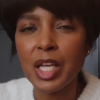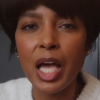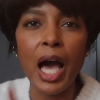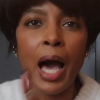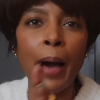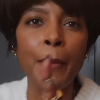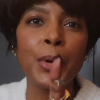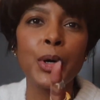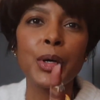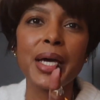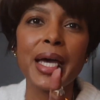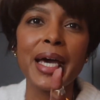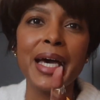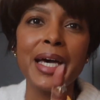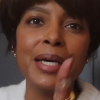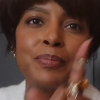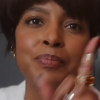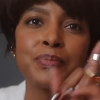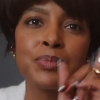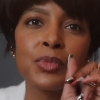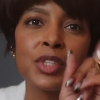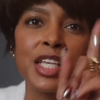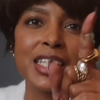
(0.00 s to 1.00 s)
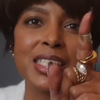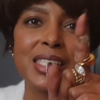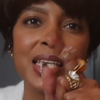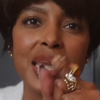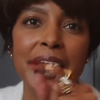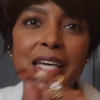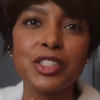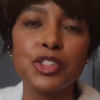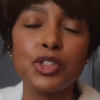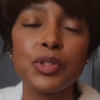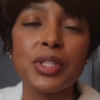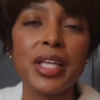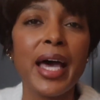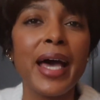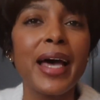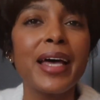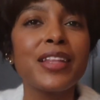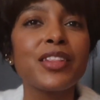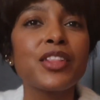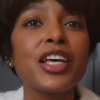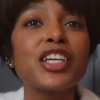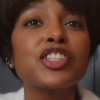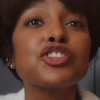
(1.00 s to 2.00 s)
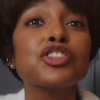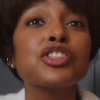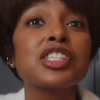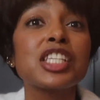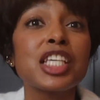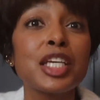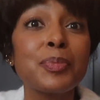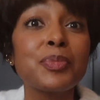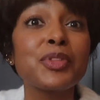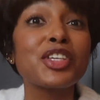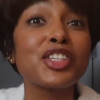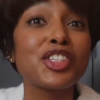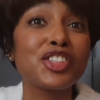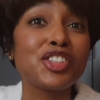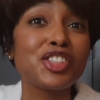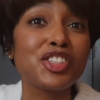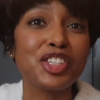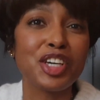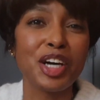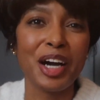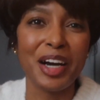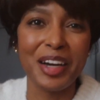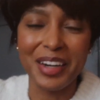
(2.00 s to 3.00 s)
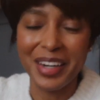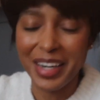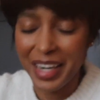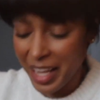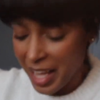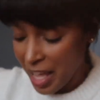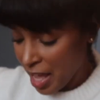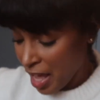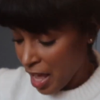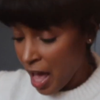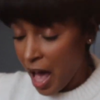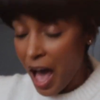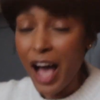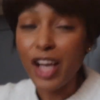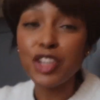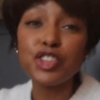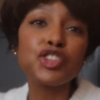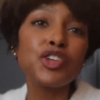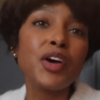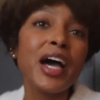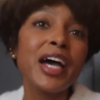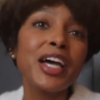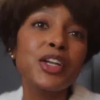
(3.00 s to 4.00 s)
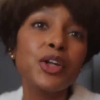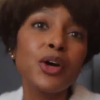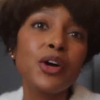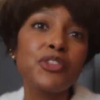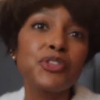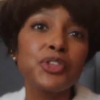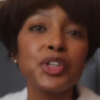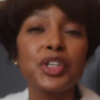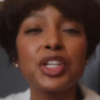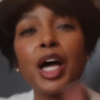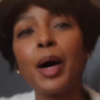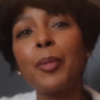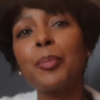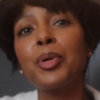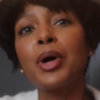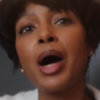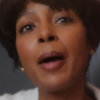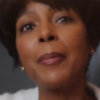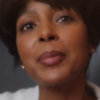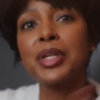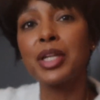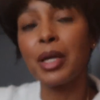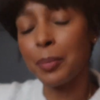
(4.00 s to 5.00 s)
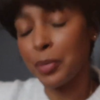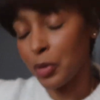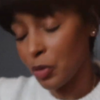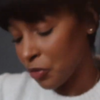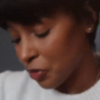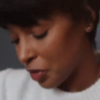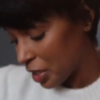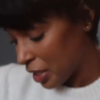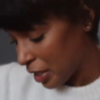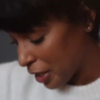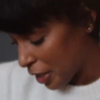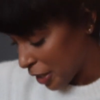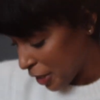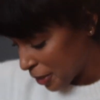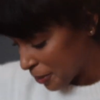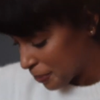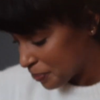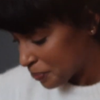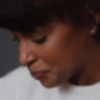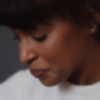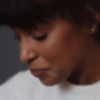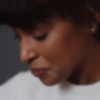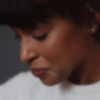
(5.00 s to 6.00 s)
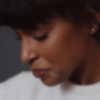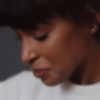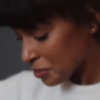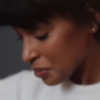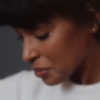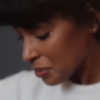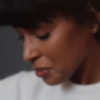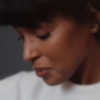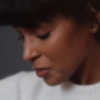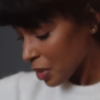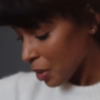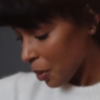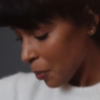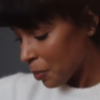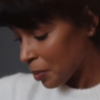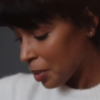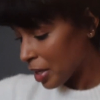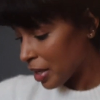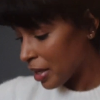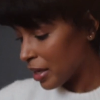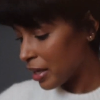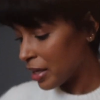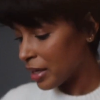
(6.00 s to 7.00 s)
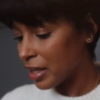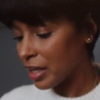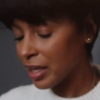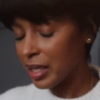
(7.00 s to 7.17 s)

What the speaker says: I'm okay. Let's cancel that and let's just keep this skirt. I'll try it on for you and I'll pop it up over here. But